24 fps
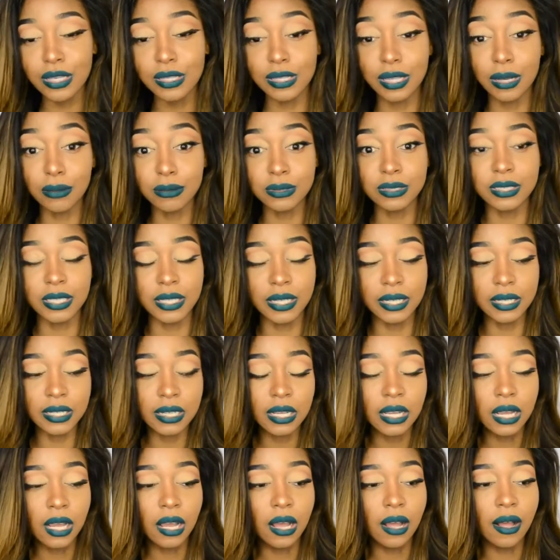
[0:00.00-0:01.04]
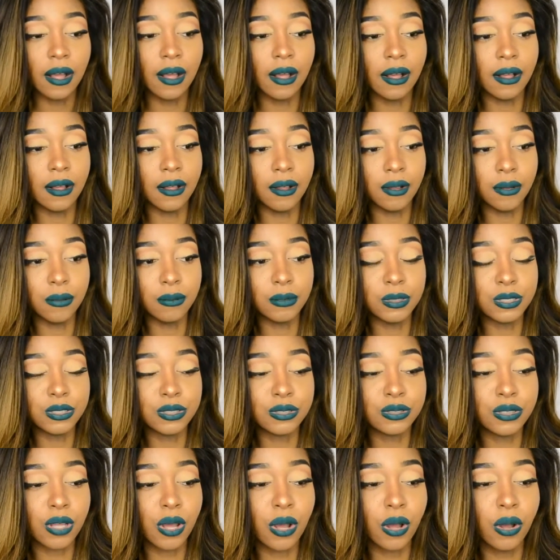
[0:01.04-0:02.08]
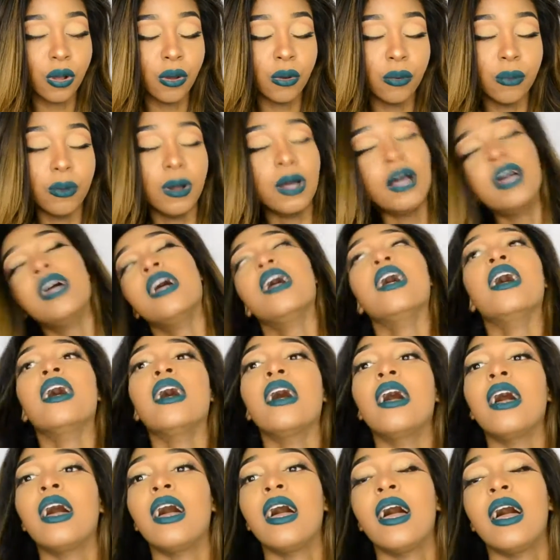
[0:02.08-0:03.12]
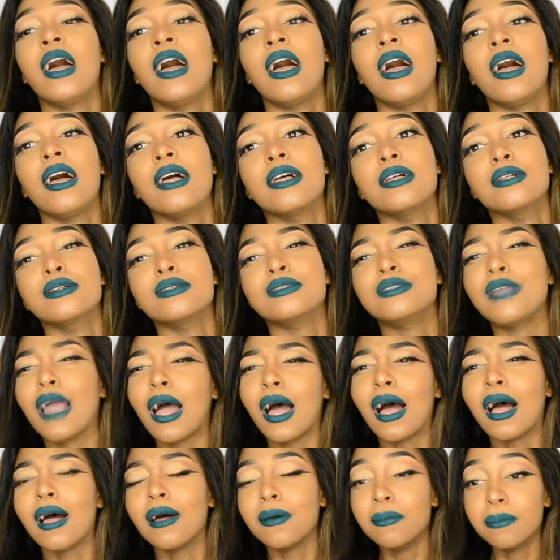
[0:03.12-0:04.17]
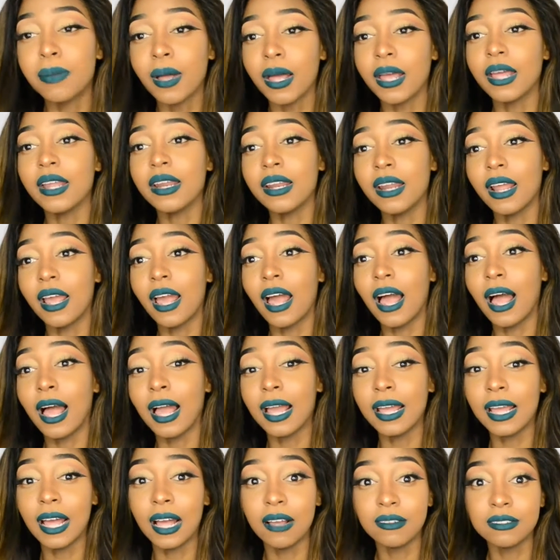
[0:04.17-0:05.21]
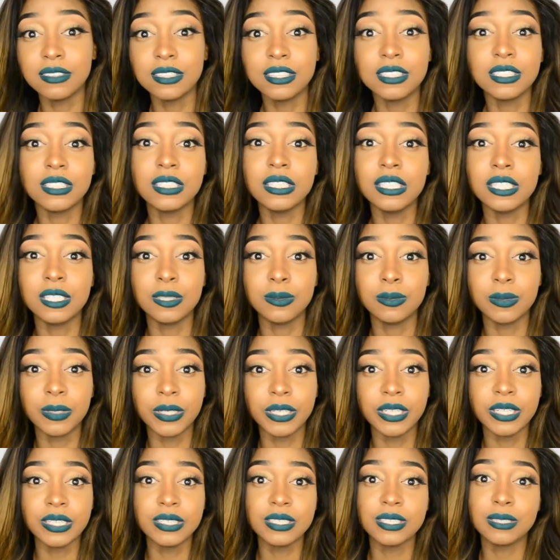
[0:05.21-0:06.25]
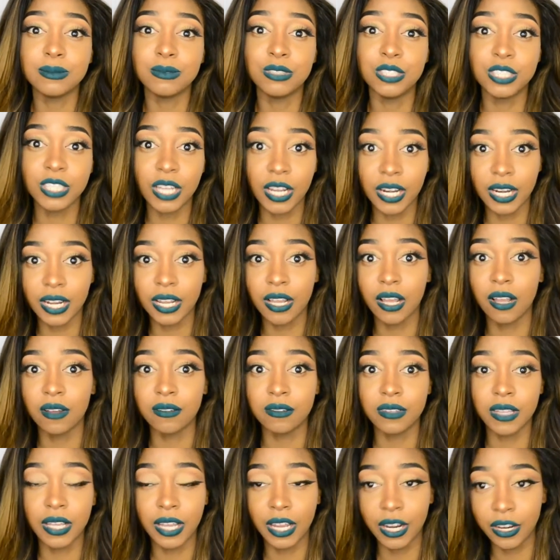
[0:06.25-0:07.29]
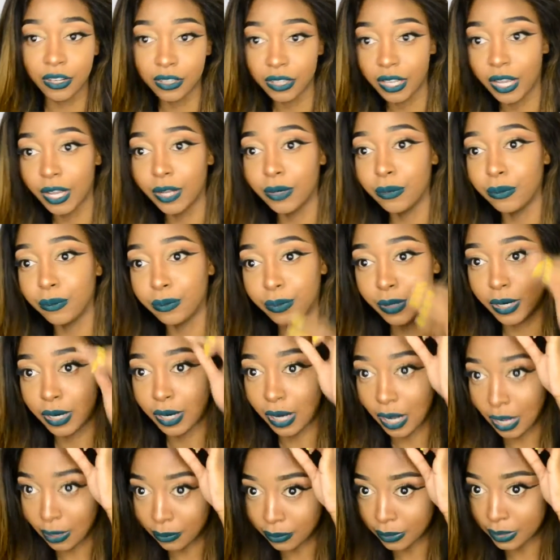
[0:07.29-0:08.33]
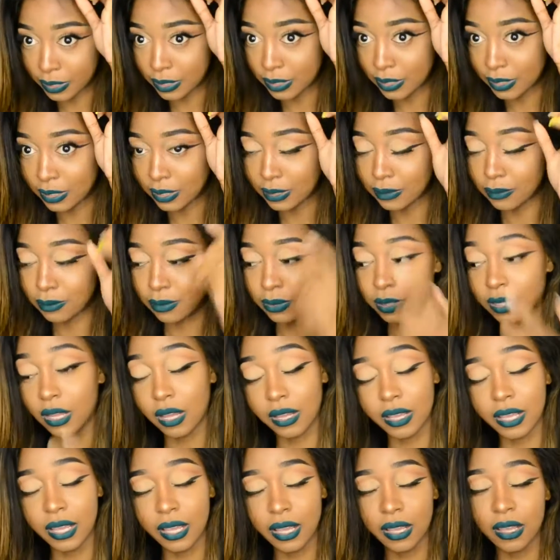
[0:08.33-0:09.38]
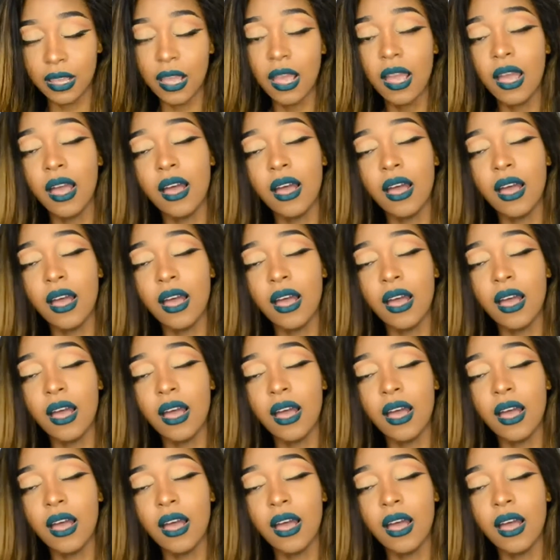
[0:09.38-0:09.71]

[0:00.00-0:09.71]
that was it. So yeah, but I have still experienced some shedding of the hairline where I was plucking,